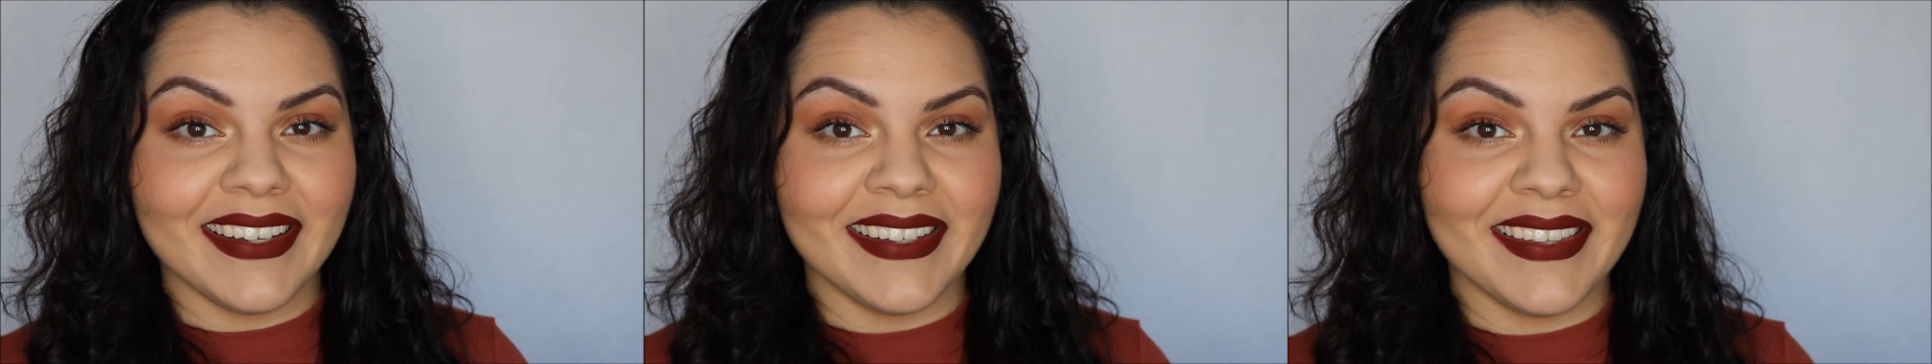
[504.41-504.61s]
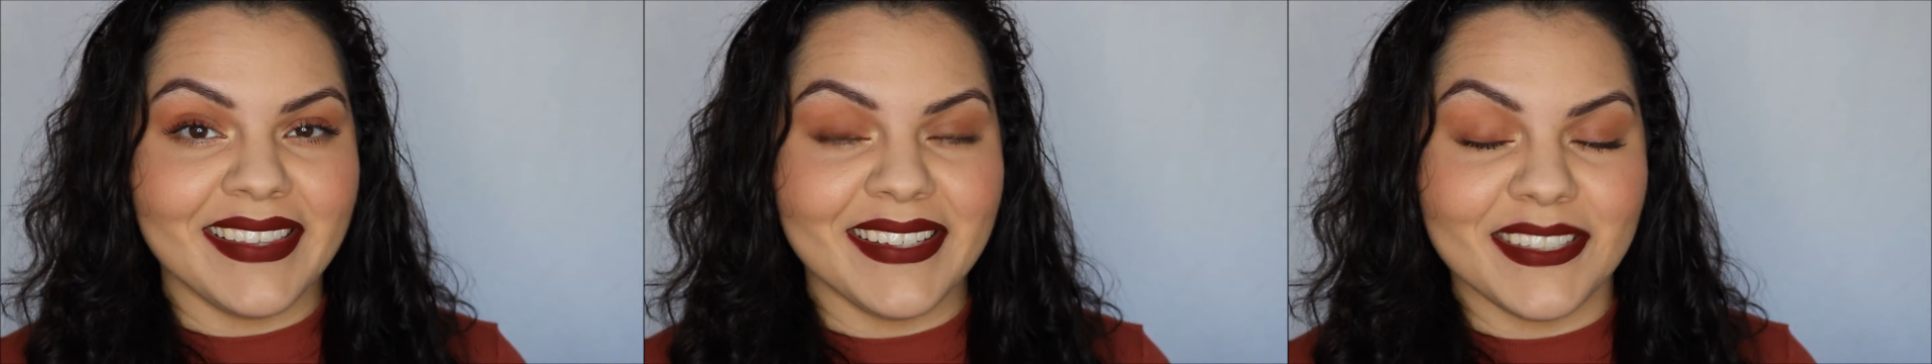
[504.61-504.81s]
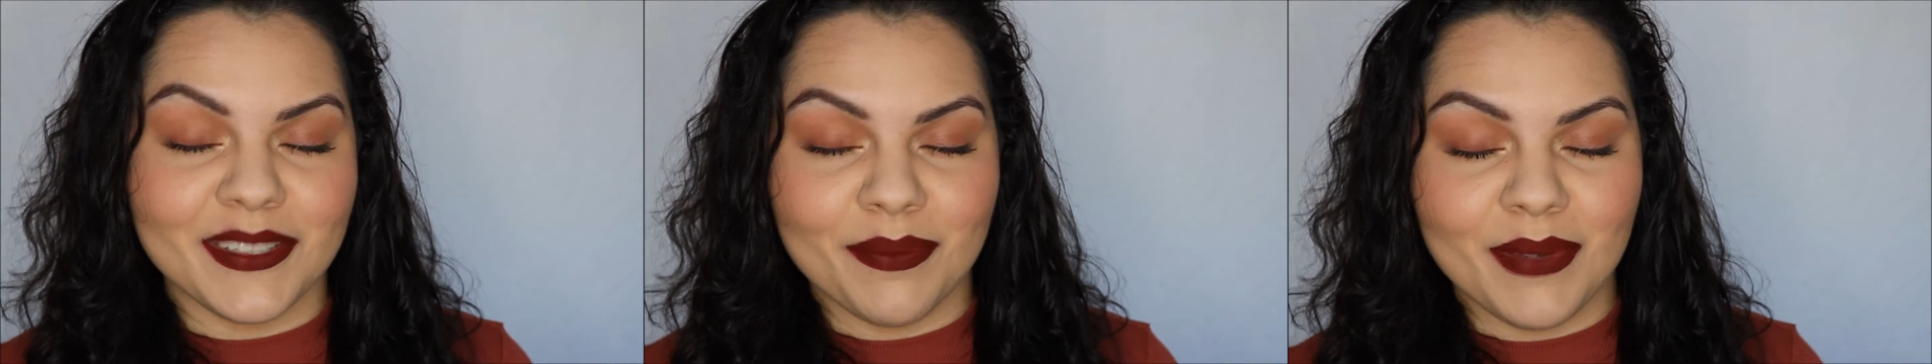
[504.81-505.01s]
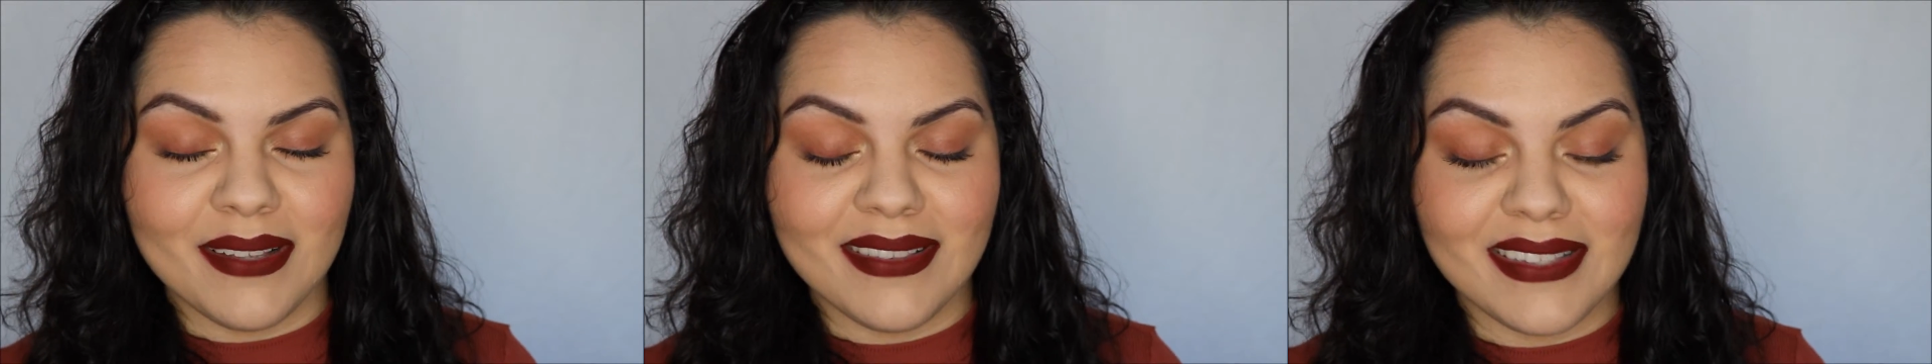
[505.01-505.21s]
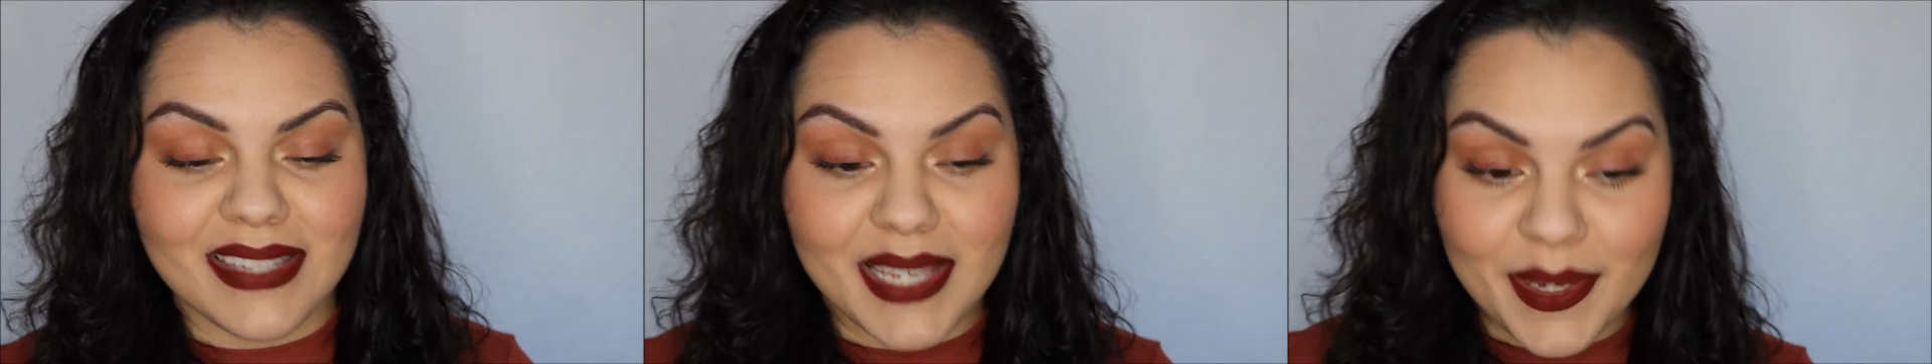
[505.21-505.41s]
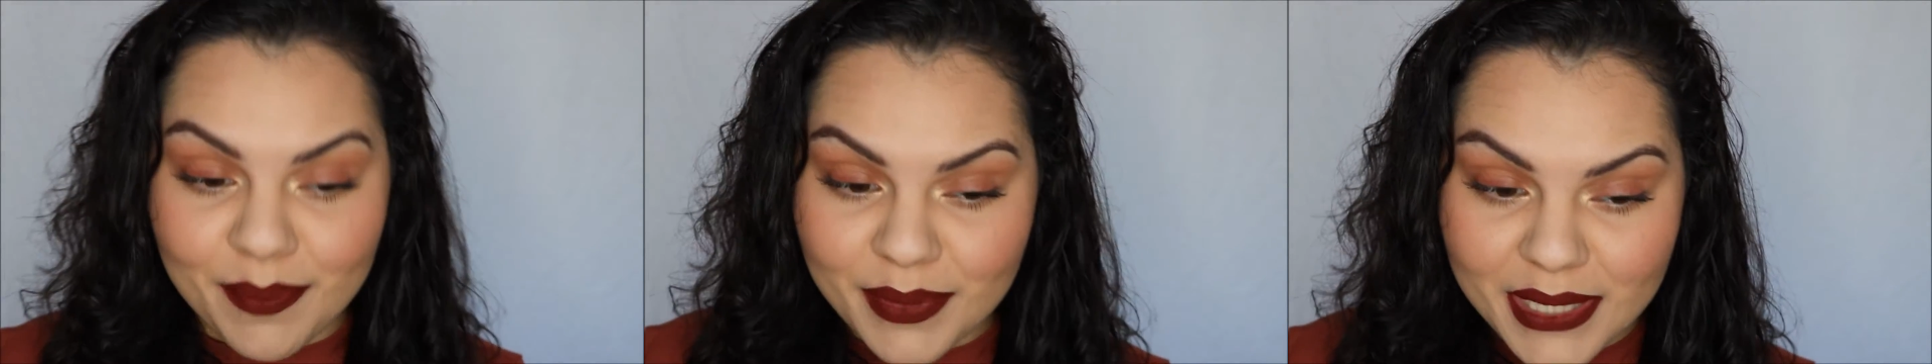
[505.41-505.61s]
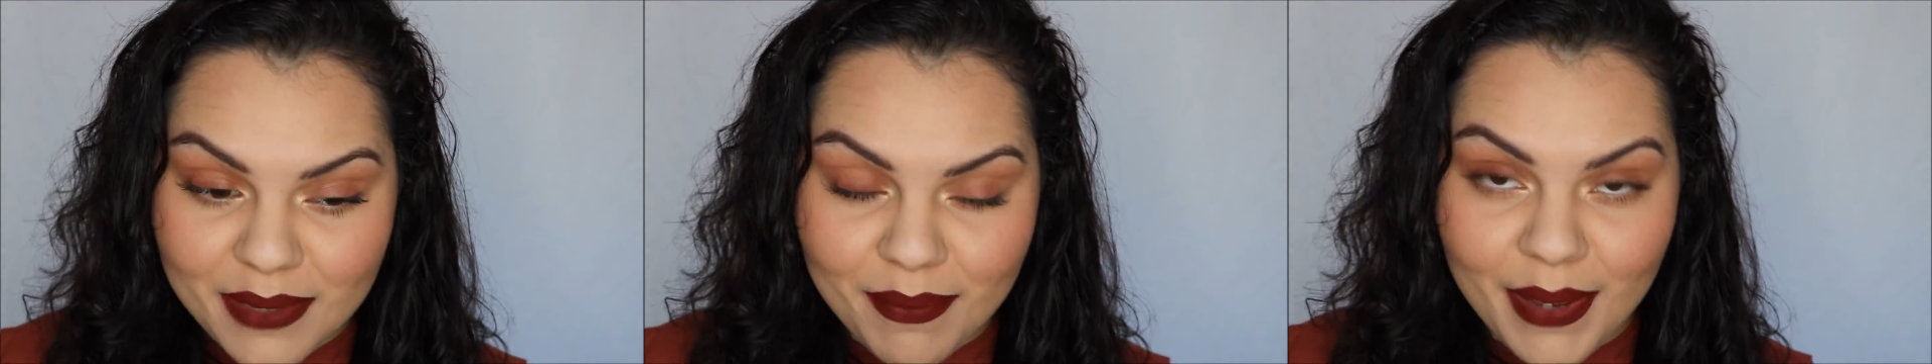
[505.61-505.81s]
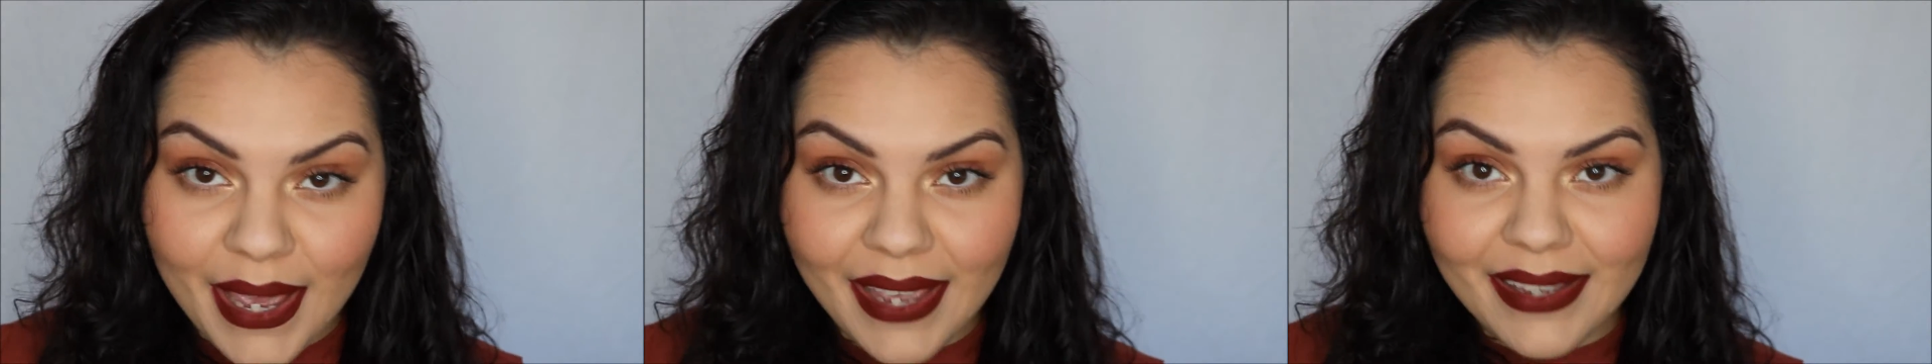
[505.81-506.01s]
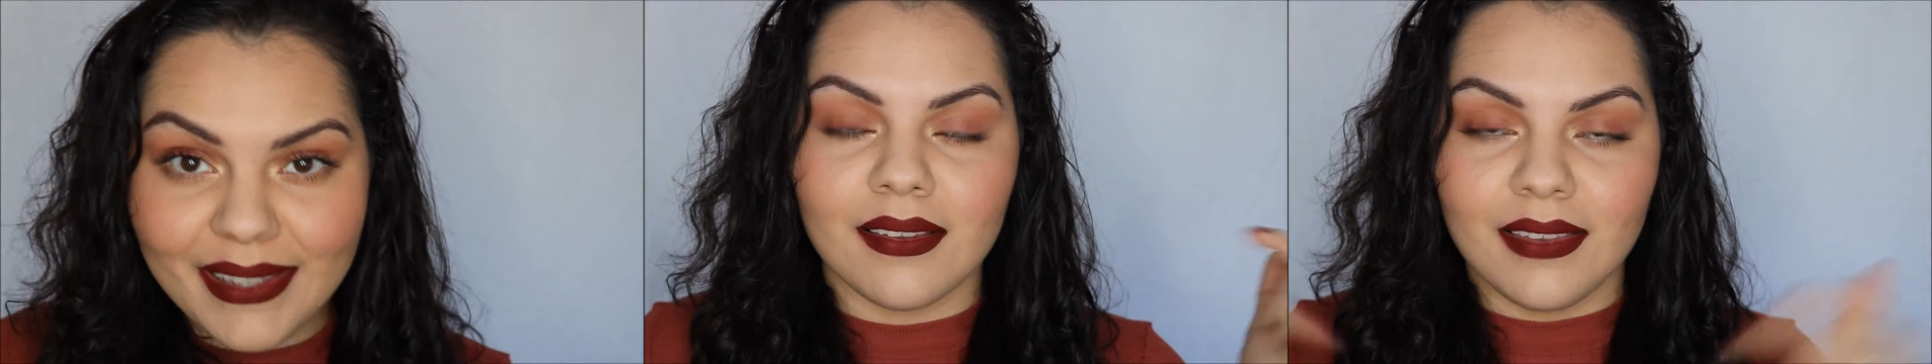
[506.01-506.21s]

in this month's Ipsy bag.